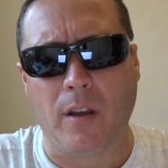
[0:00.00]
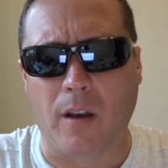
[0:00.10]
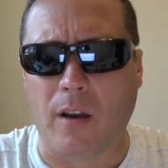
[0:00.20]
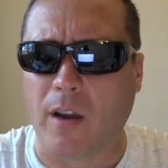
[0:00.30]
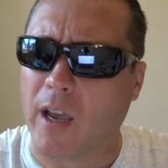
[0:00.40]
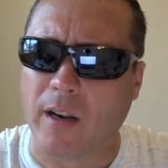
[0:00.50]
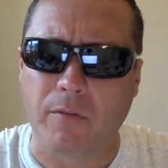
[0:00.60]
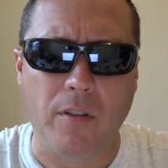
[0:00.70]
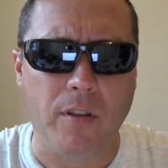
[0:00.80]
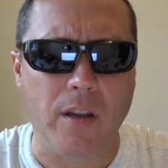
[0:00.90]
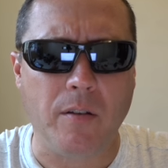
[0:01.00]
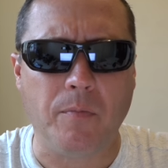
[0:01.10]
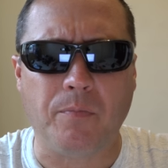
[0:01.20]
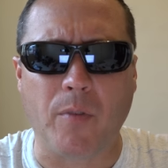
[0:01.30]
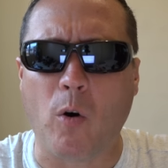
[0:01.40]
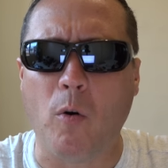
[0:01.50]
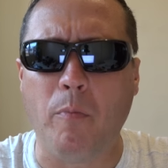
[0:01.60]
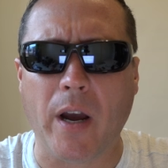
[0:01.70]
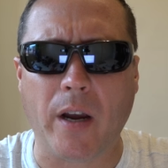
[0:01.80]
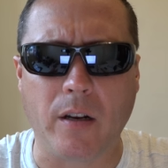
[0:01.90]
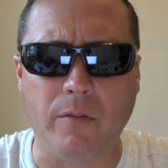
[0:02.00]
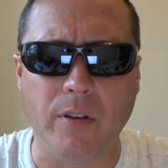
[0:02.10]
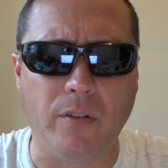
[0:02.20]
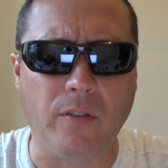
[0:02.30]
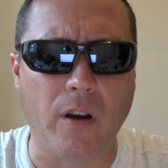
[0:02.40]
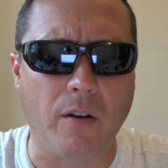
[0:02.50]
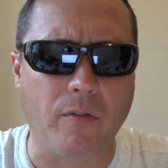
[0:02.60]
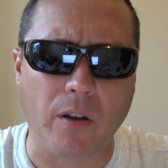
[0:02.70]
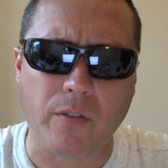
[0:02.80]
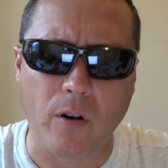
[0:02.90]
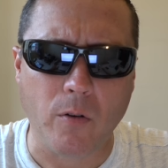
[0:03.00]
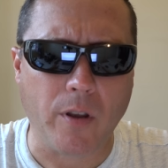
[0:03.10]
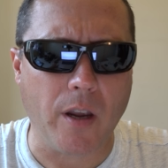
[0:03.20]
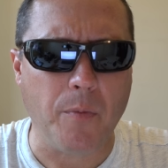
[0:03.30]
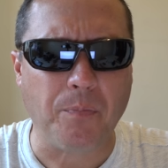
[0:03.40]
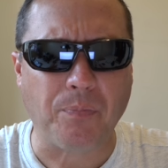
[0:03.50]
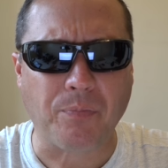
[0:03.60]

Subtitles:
I had everything, a whole packet of his stuff. I said, okay,